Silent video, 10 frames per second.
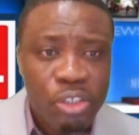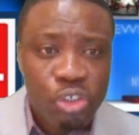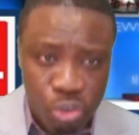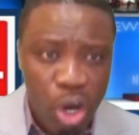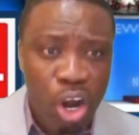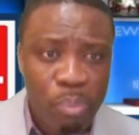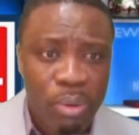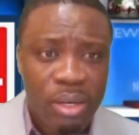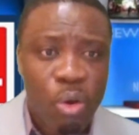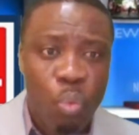Trump
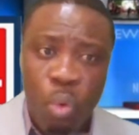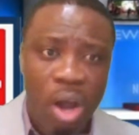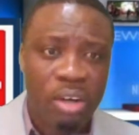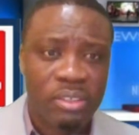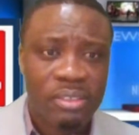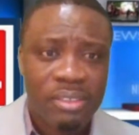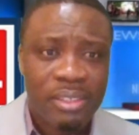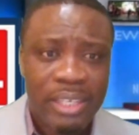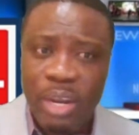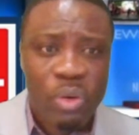won.
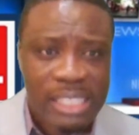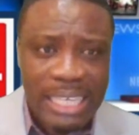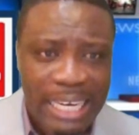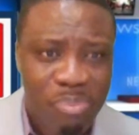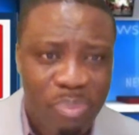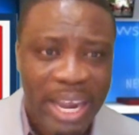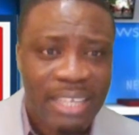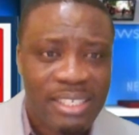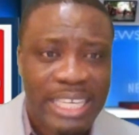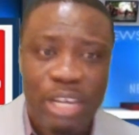He was not the
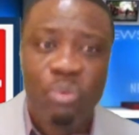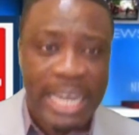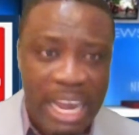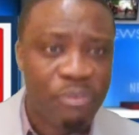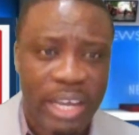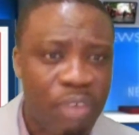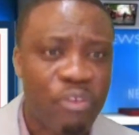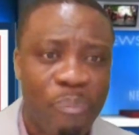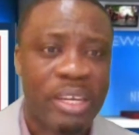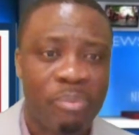best. He would never, ever
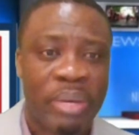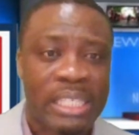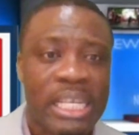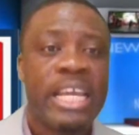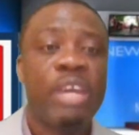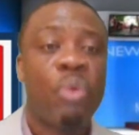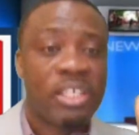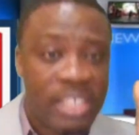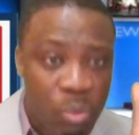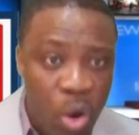be the best. He was
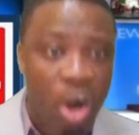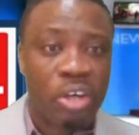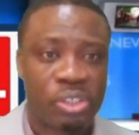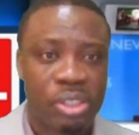the worst.